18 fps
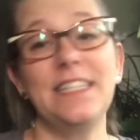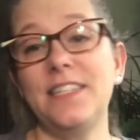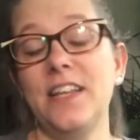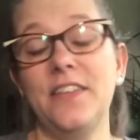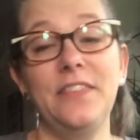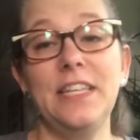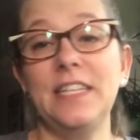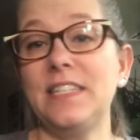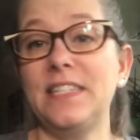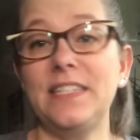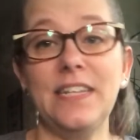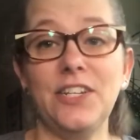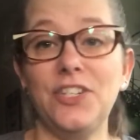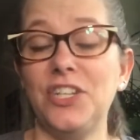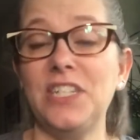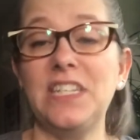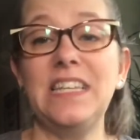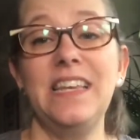this
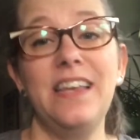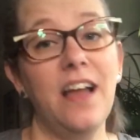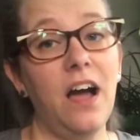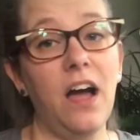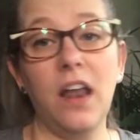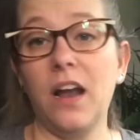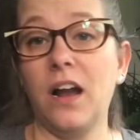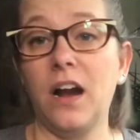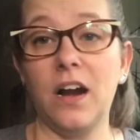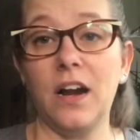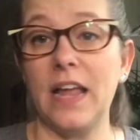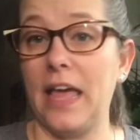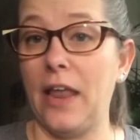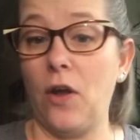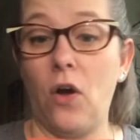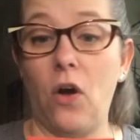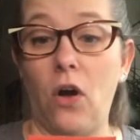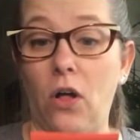stitch is not hard
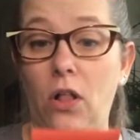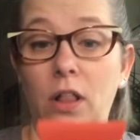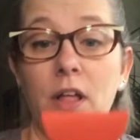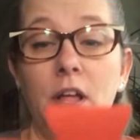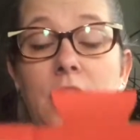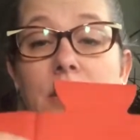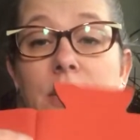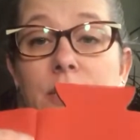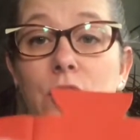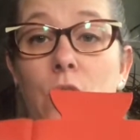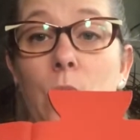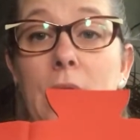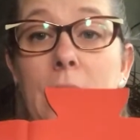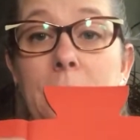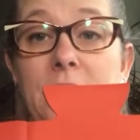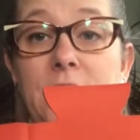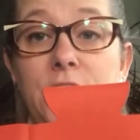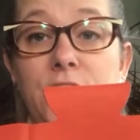at all. So what
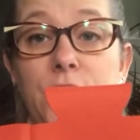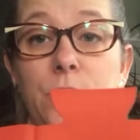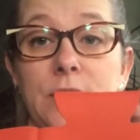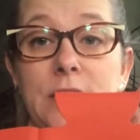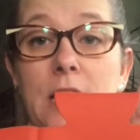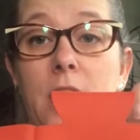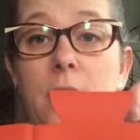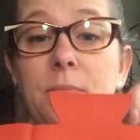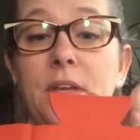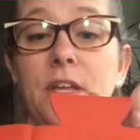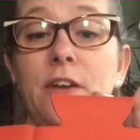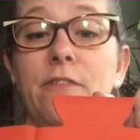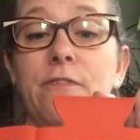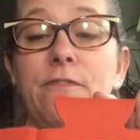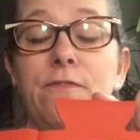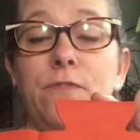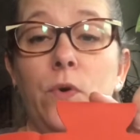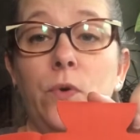I'm going to do is I'm going to
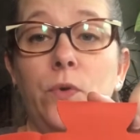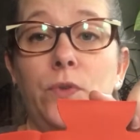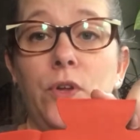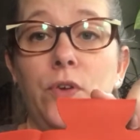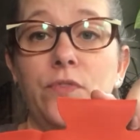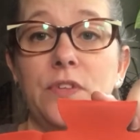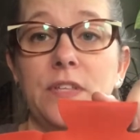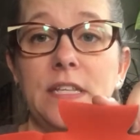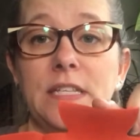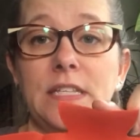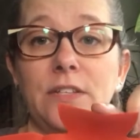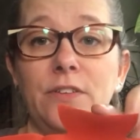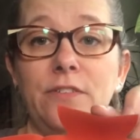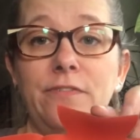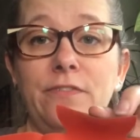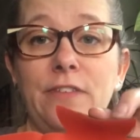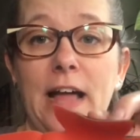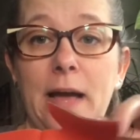fold over this little
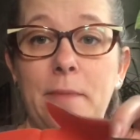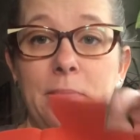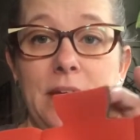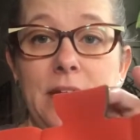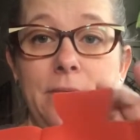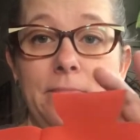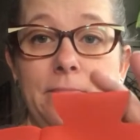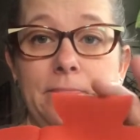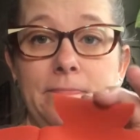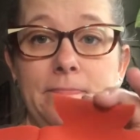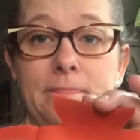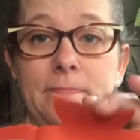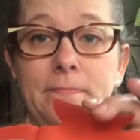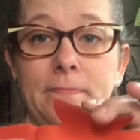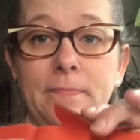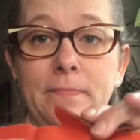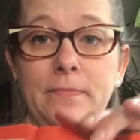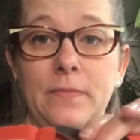flappy,
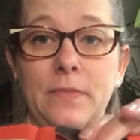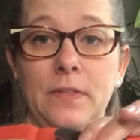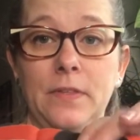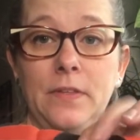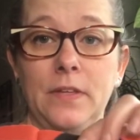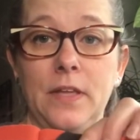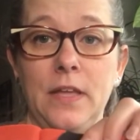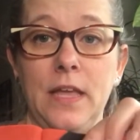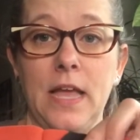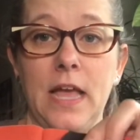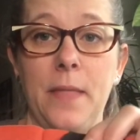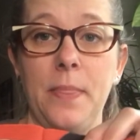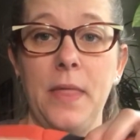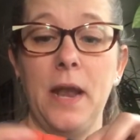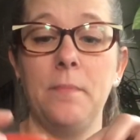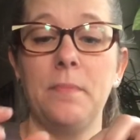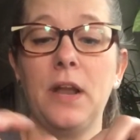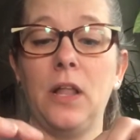and
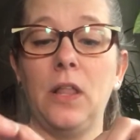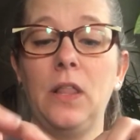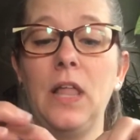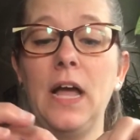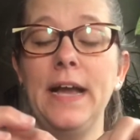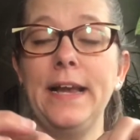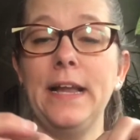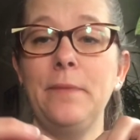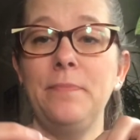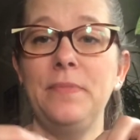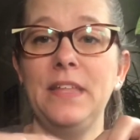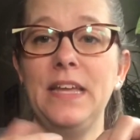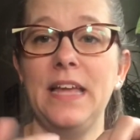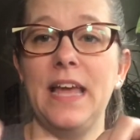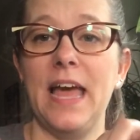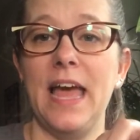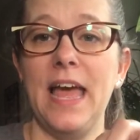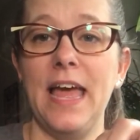then I'm going to line up
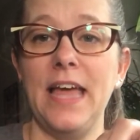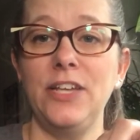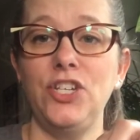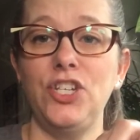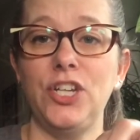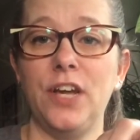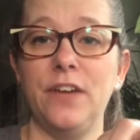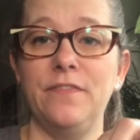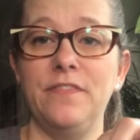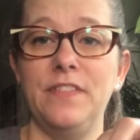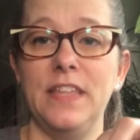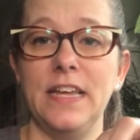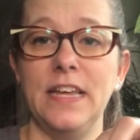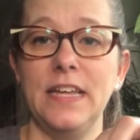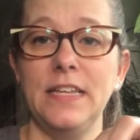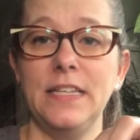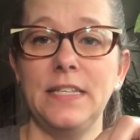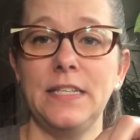the edge of
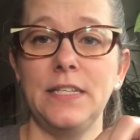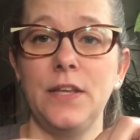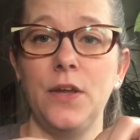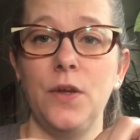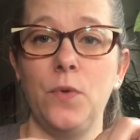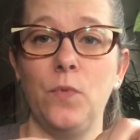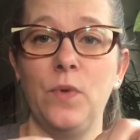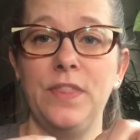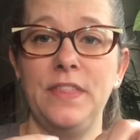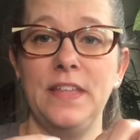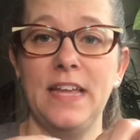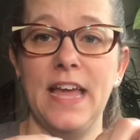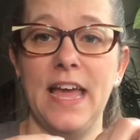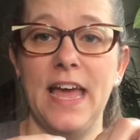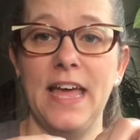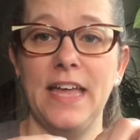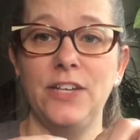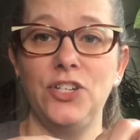this with the
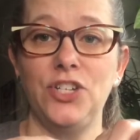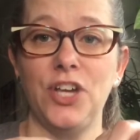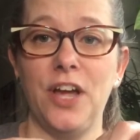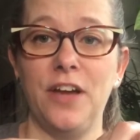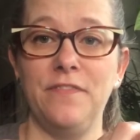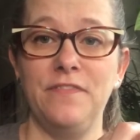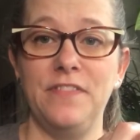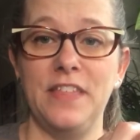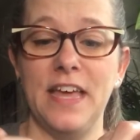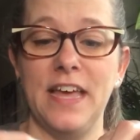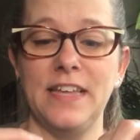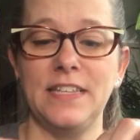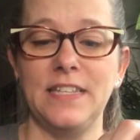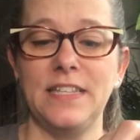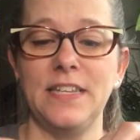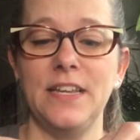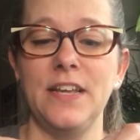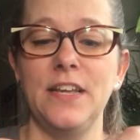edge of
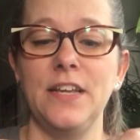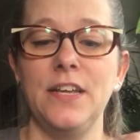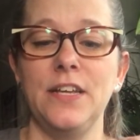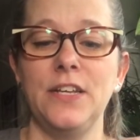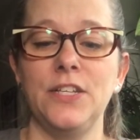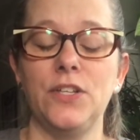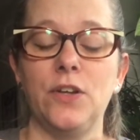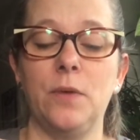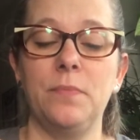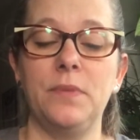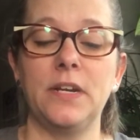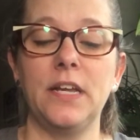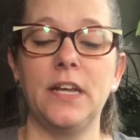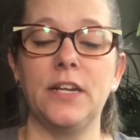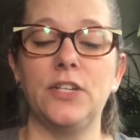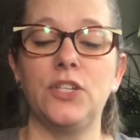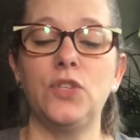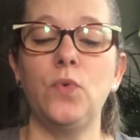this. So I'm going to
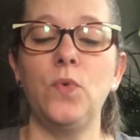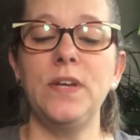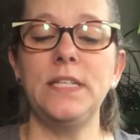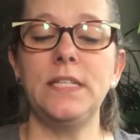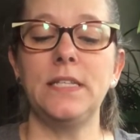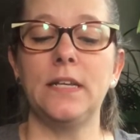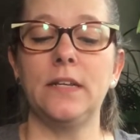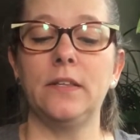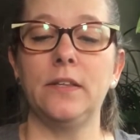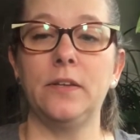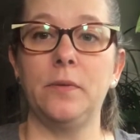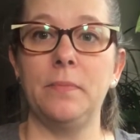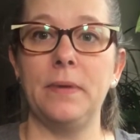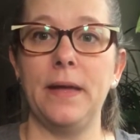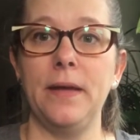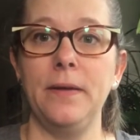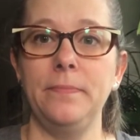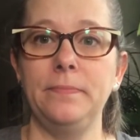kind of twist it a little
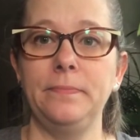bit,